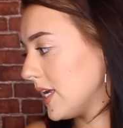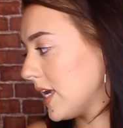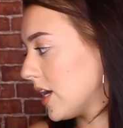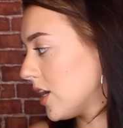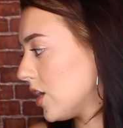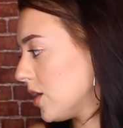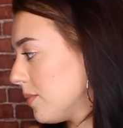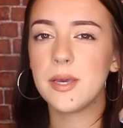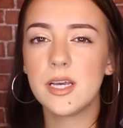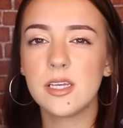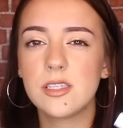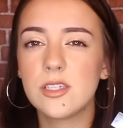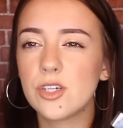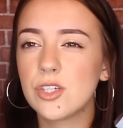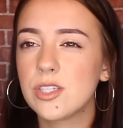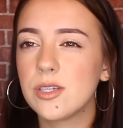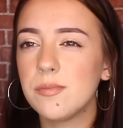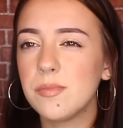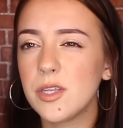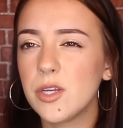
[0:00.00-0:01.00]
getter because
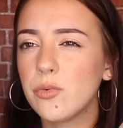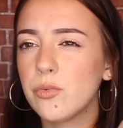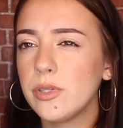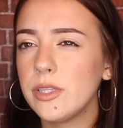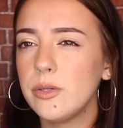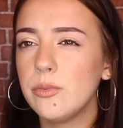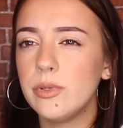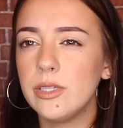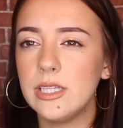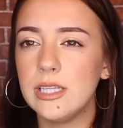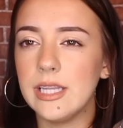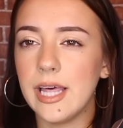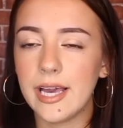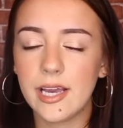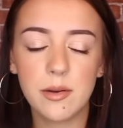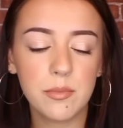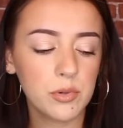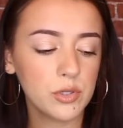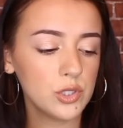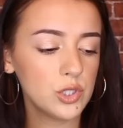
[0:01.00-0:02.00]
there's something really, really
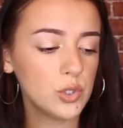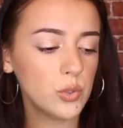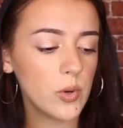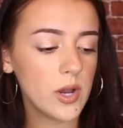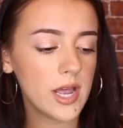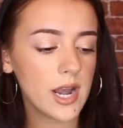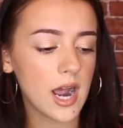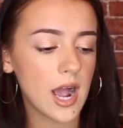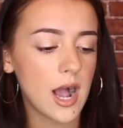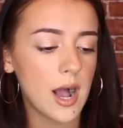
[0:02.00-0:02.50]
likable to it.